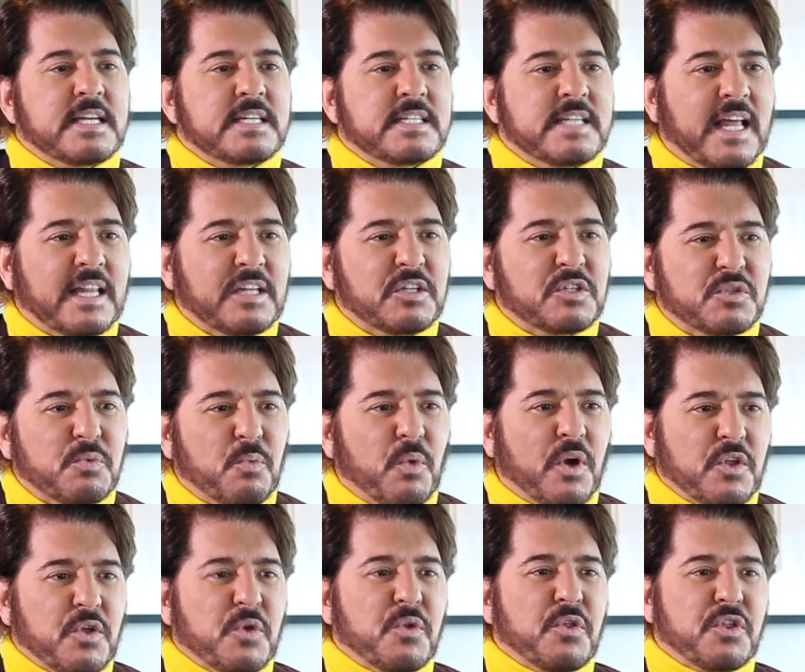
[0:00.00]
Tell us
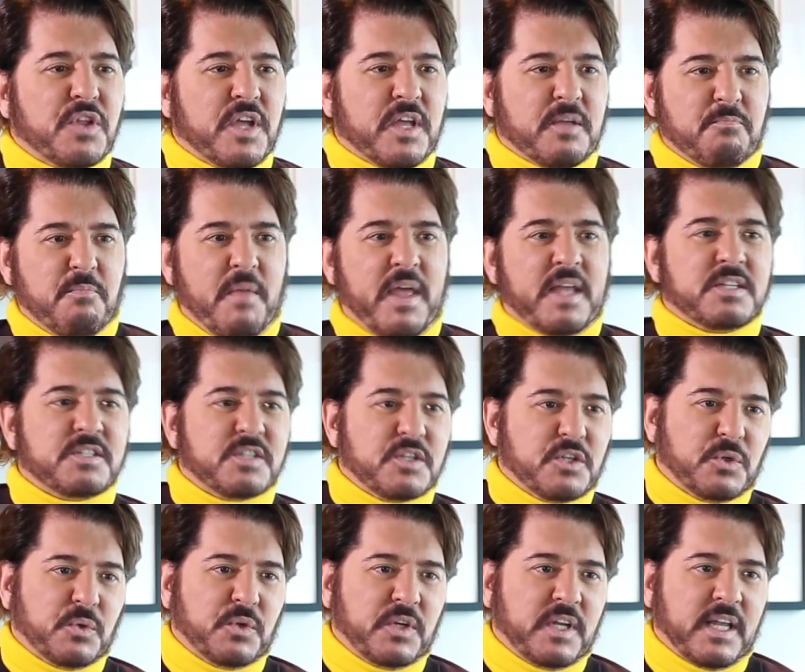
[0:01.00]
what you think makes it
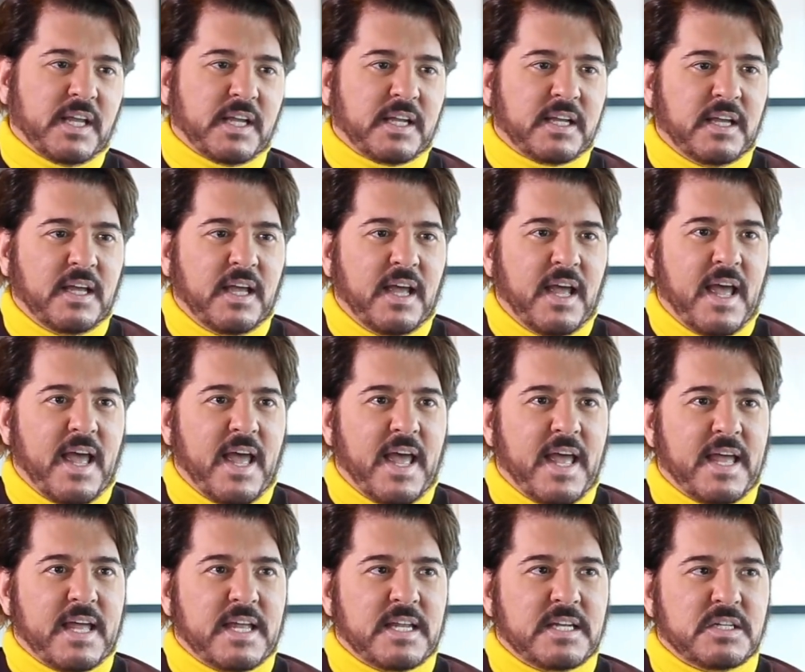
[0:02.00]
unique
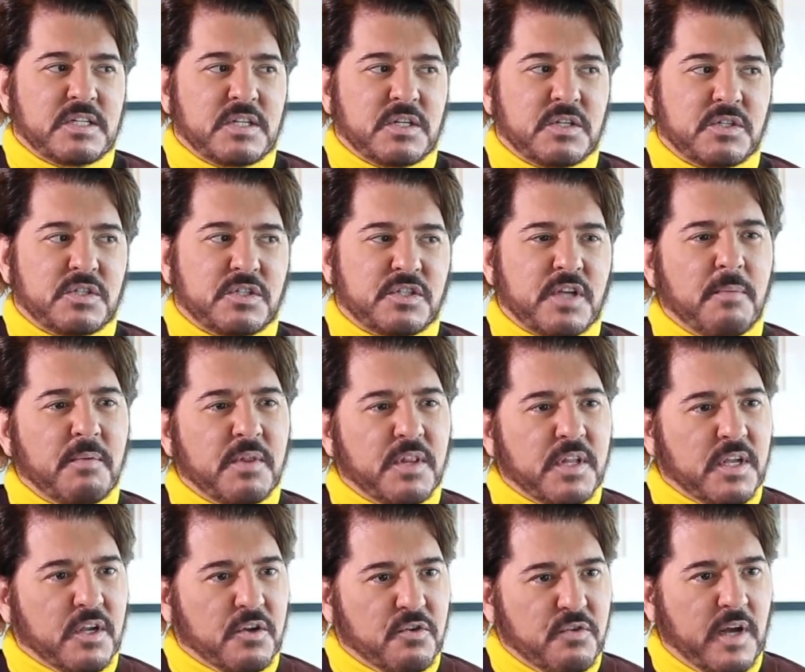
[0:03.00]
and some of
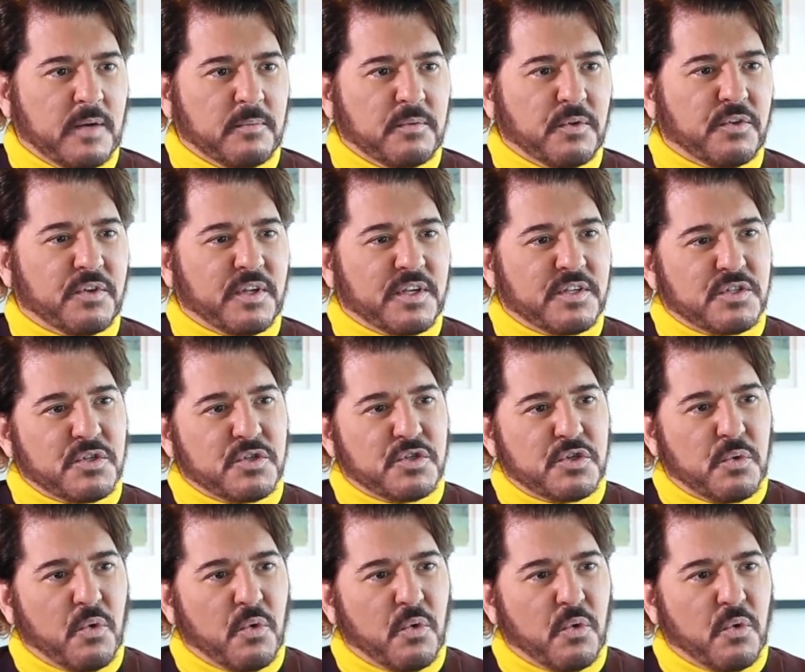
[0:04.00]
the incredible things that you